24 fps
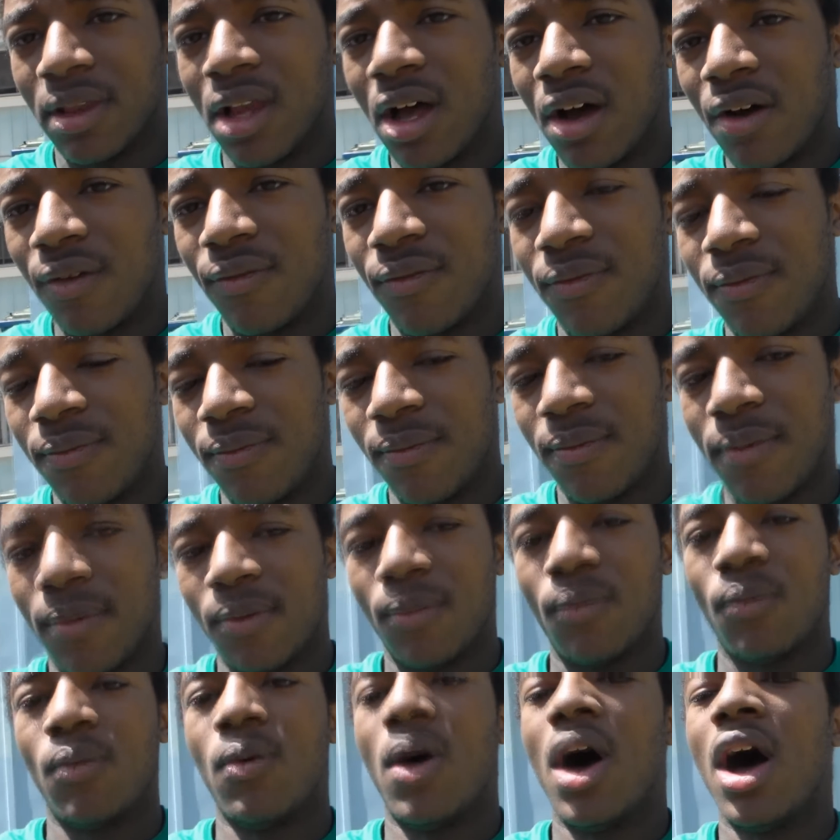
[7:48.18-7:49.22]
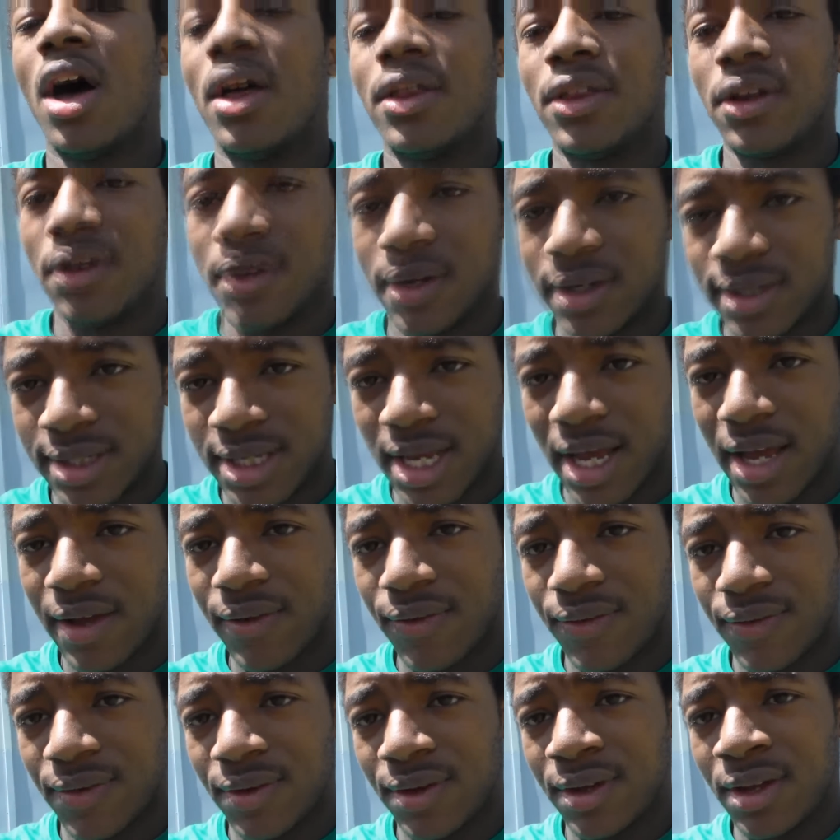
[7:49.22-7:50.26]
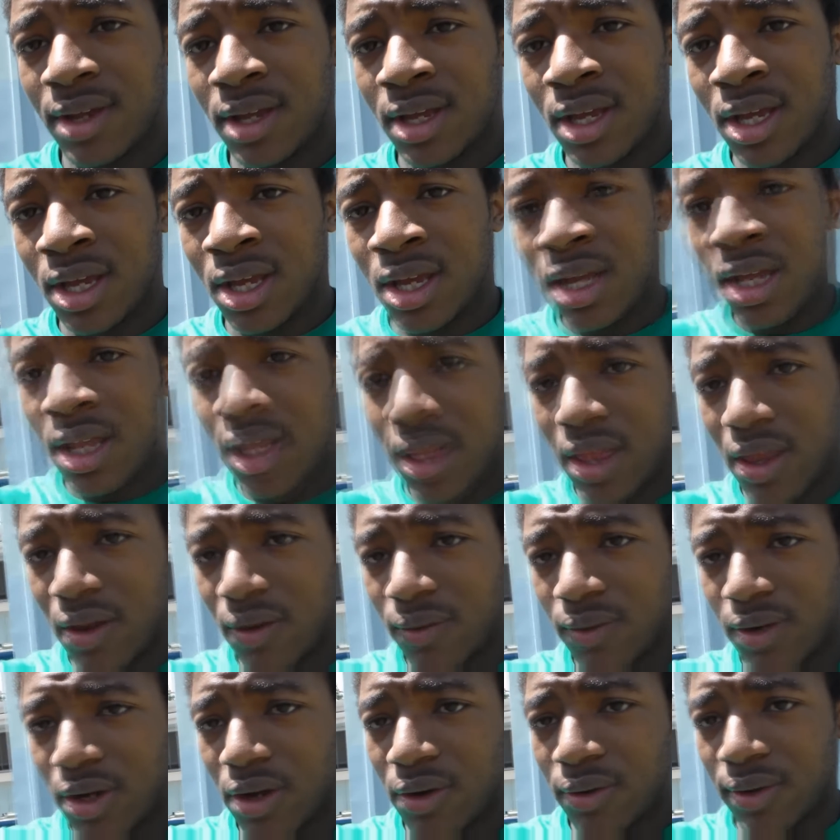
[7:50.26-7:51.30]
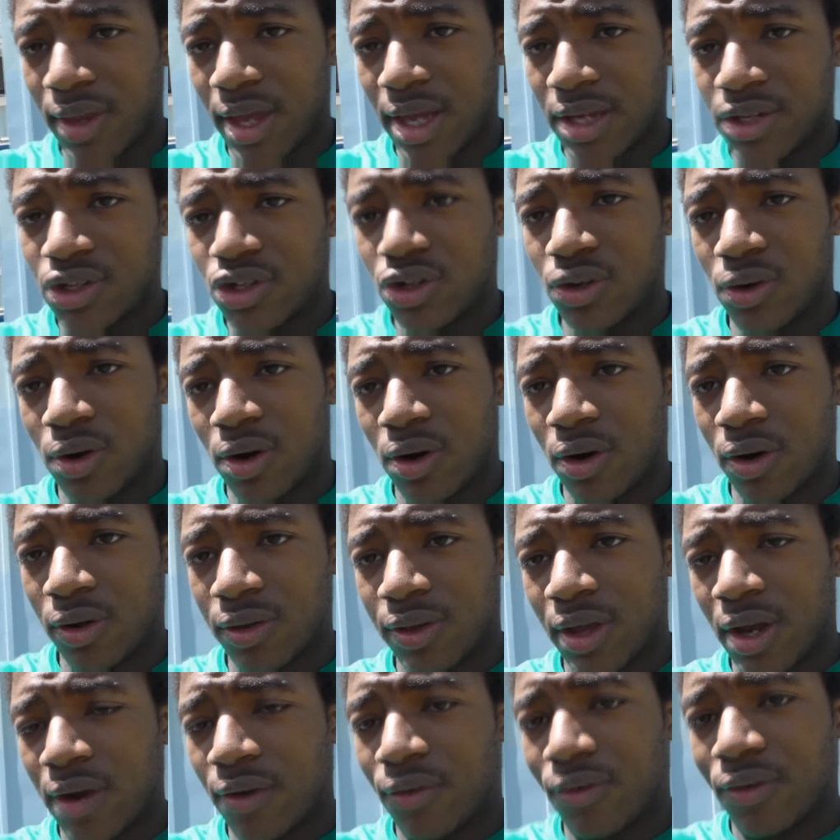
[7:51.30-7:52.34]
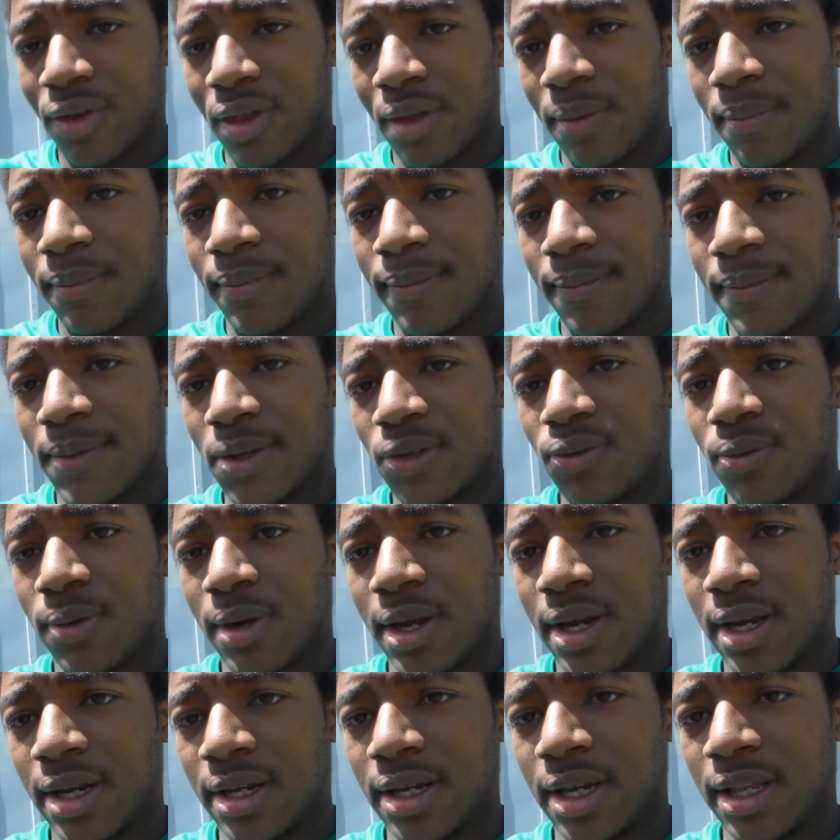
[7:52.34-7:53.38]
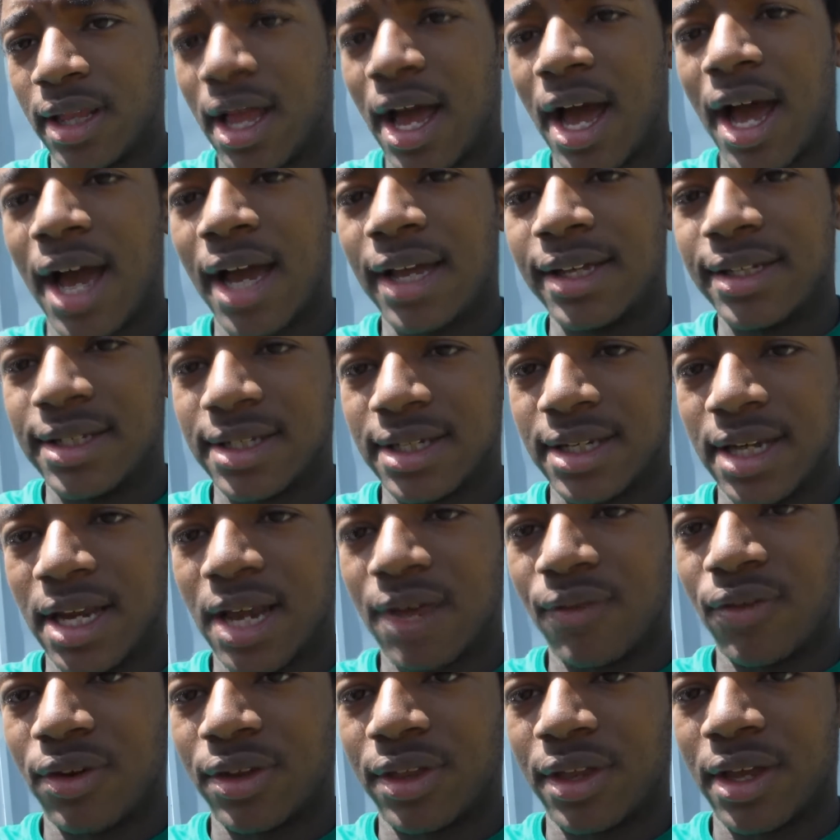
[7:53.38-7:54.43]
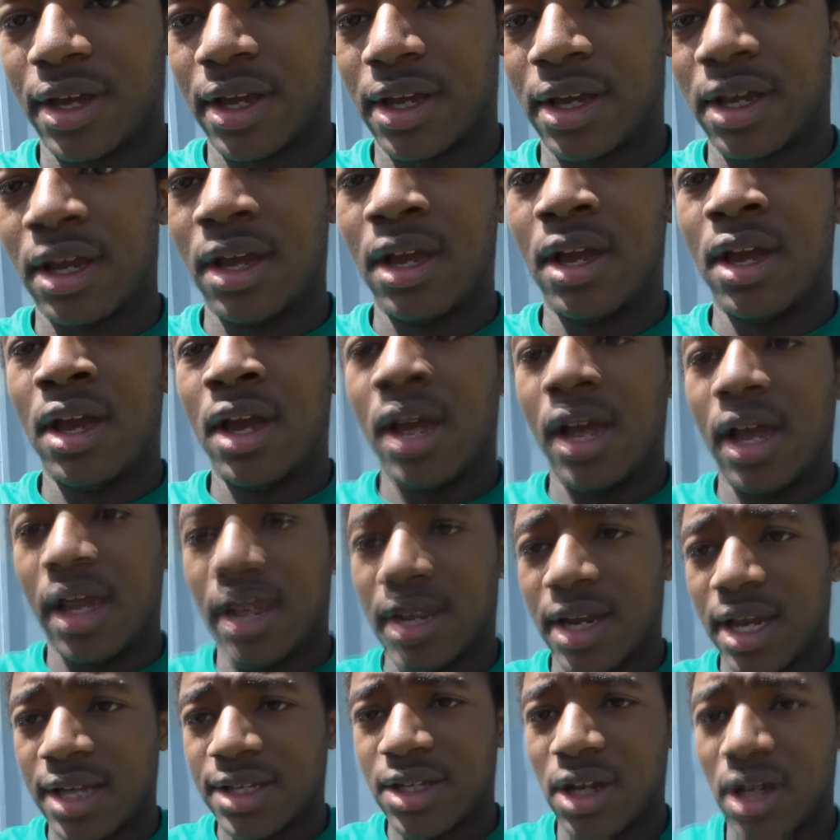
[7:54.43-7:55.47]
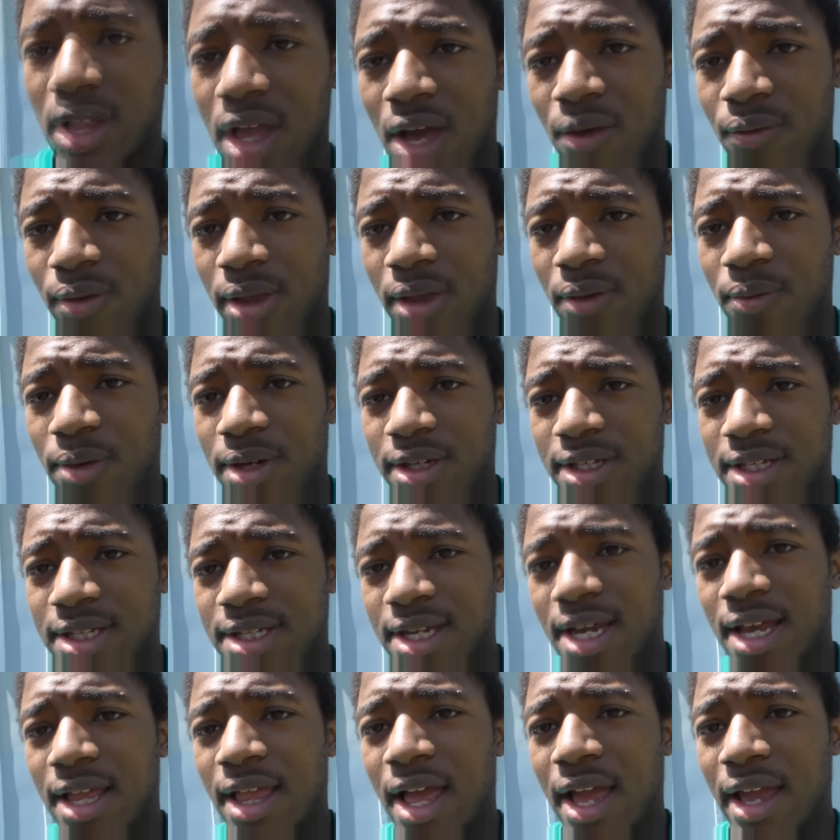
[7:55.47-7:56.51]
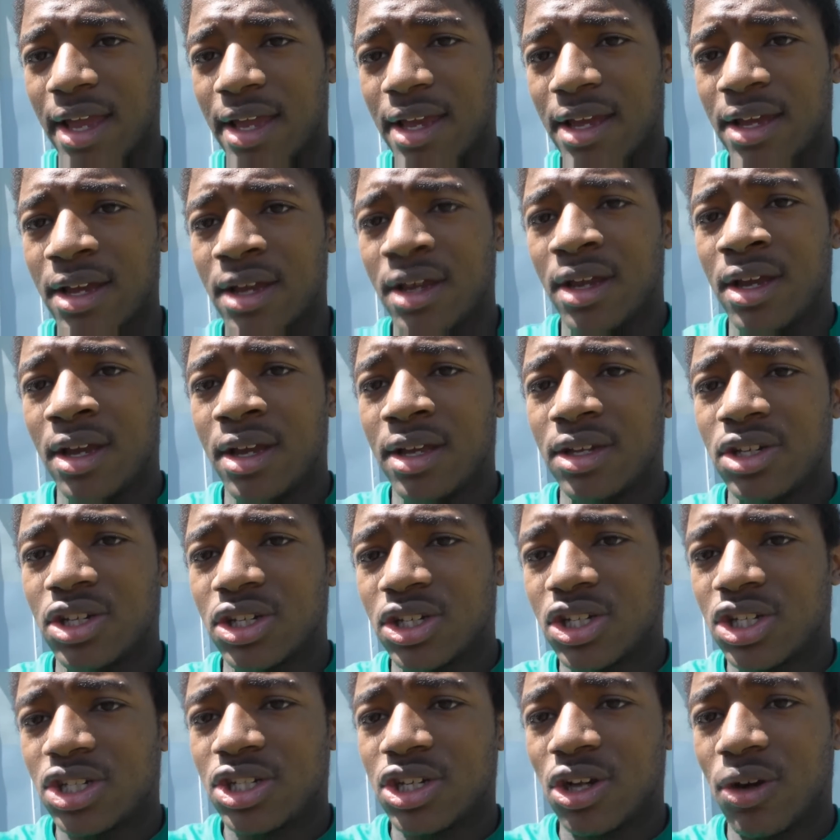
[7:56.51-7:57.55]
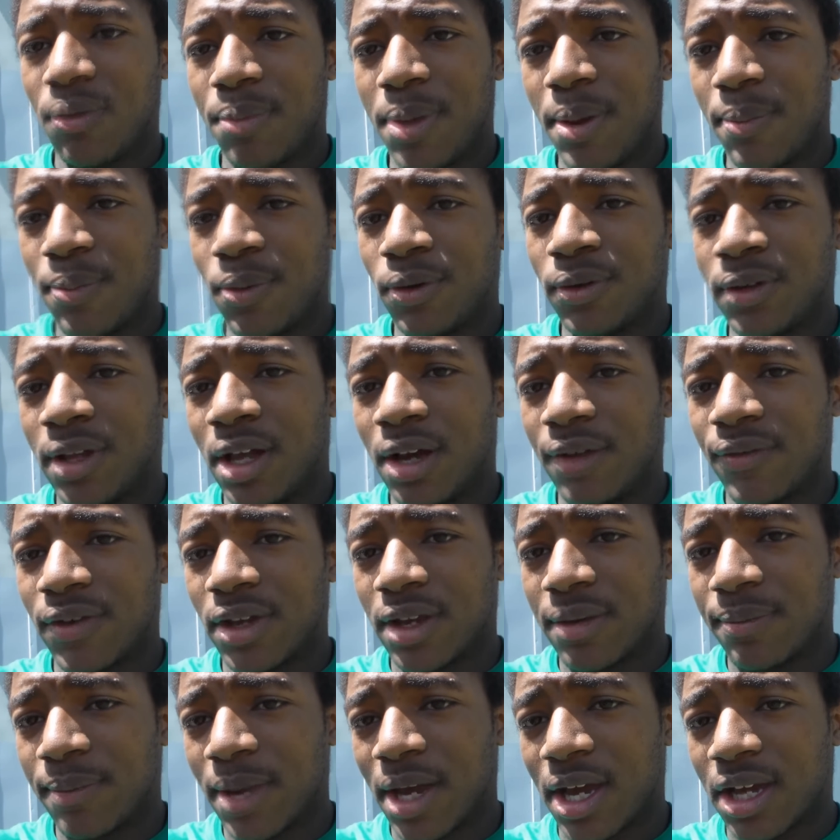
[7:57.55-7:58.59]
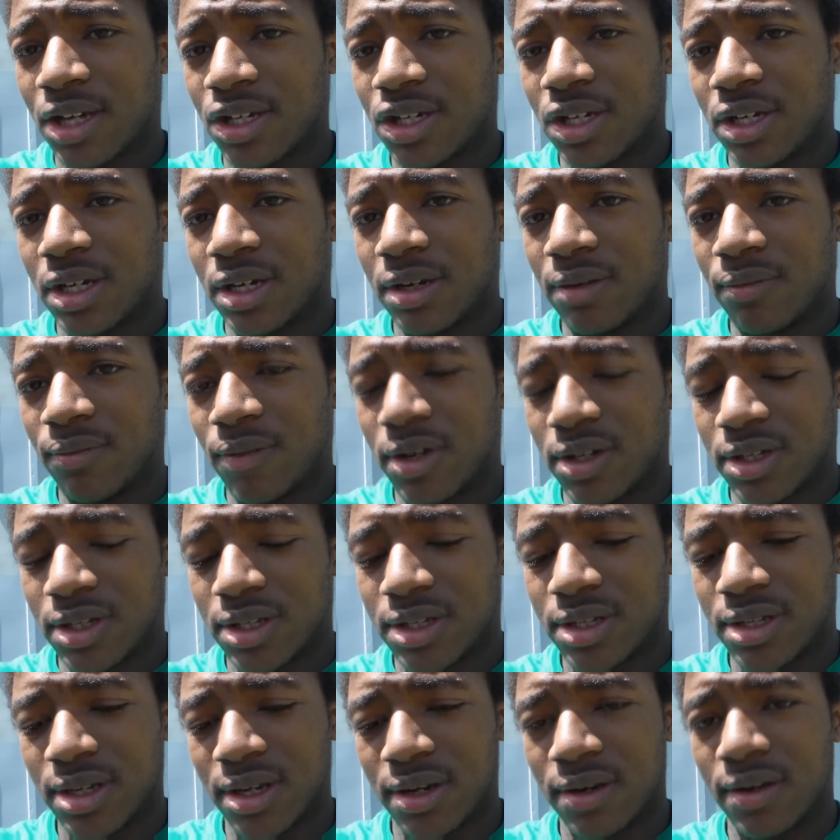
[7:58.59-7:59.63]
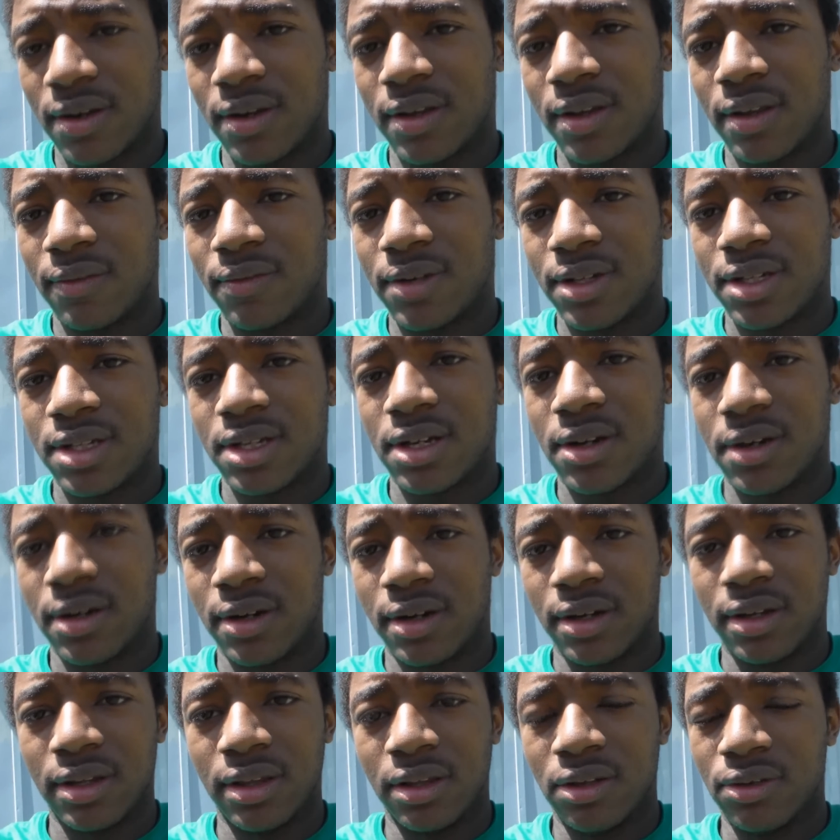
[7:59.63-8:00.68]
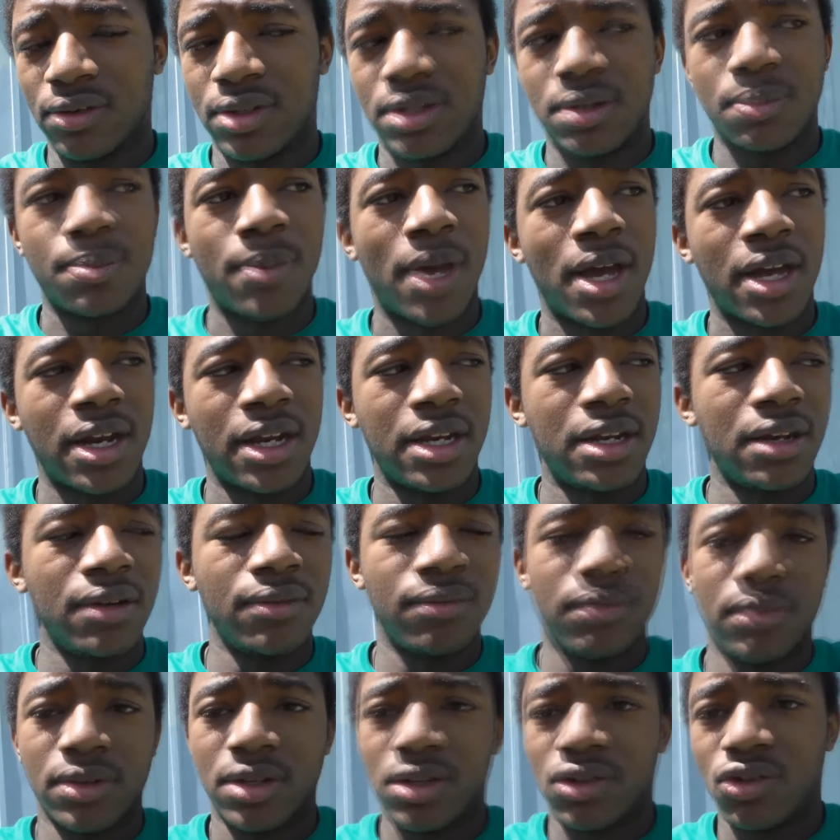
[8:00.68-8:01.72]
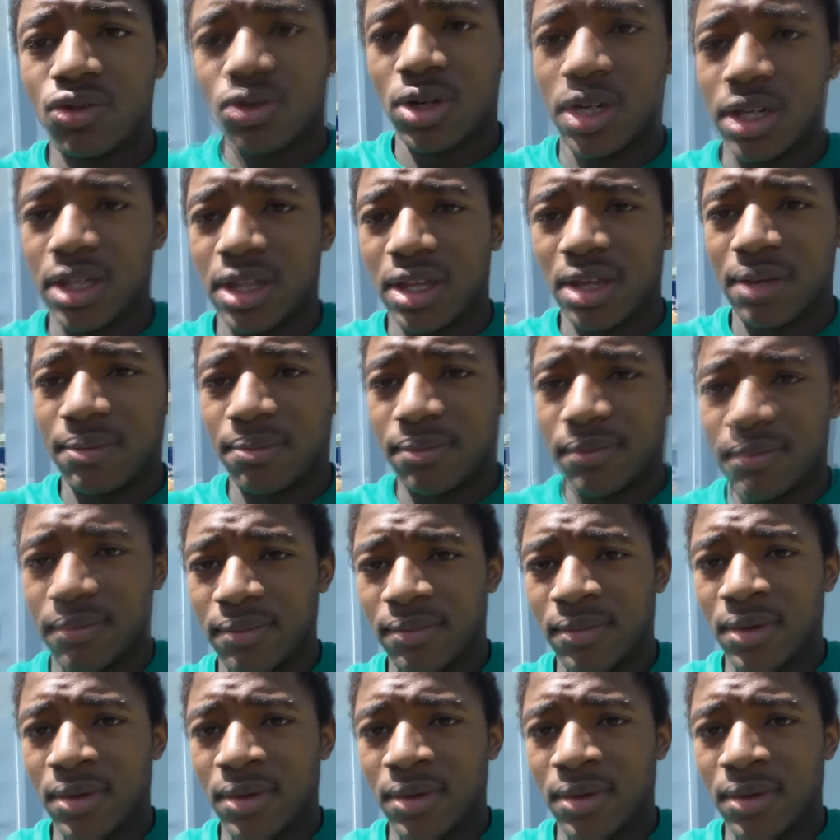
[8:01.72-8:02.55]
love while there is death, they'll know that you're there for them between the lines and everything. And that's all I really want to say. Like, just show people love and compassion once they lose somebody. Don't treat them